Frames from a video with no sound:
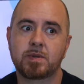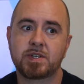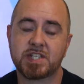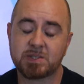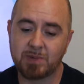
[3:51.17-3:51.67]

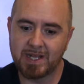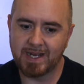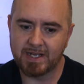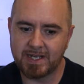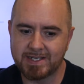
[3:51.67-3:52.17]

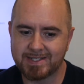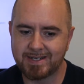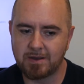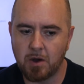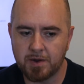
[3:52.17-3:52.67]
displayed is
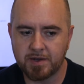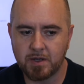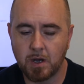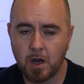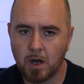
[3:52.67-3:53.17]
not
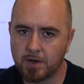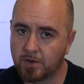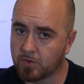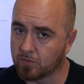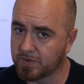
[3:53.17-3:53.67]

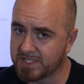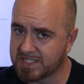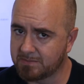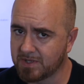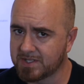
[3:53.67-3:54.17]

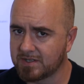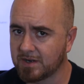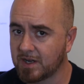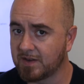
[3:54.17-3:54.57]
unreasonable it's not